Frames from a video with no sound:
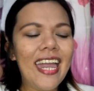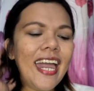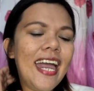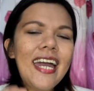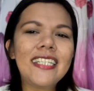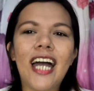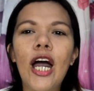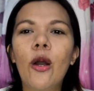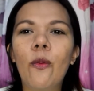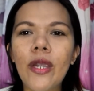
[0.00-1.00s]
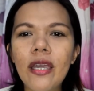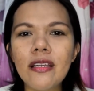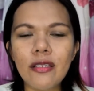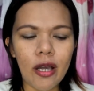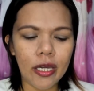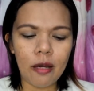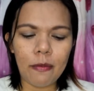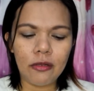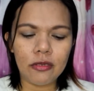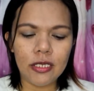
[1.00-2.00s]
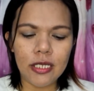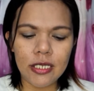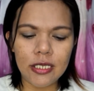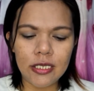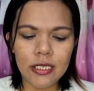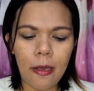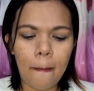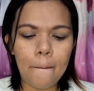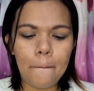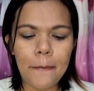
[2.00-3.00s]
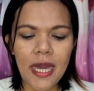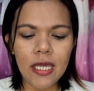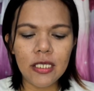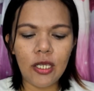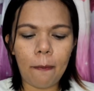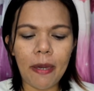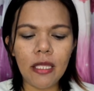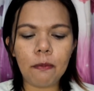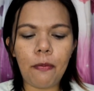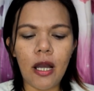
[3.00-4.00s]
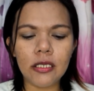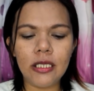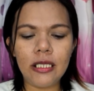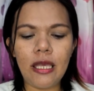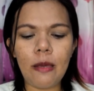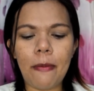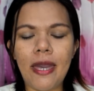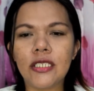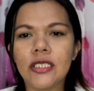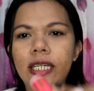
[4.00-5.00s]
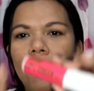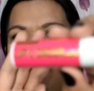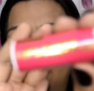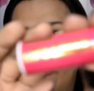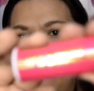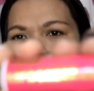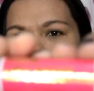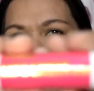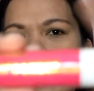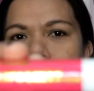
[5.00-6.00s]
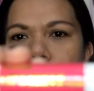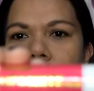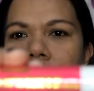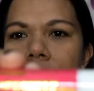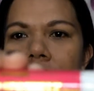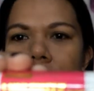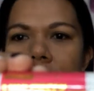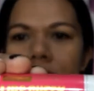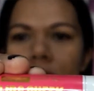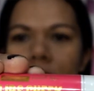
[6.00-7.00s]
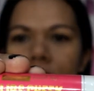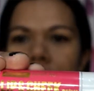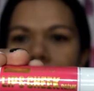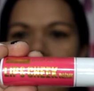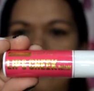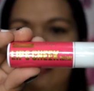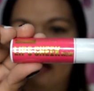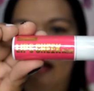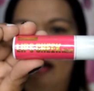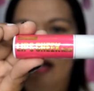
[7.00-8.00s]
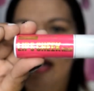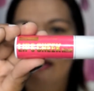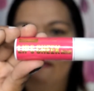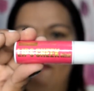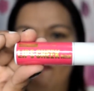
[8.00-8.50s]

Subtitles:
And we are talking about this bench paint box lip and cheek cream. So ito siya guys. Ayan.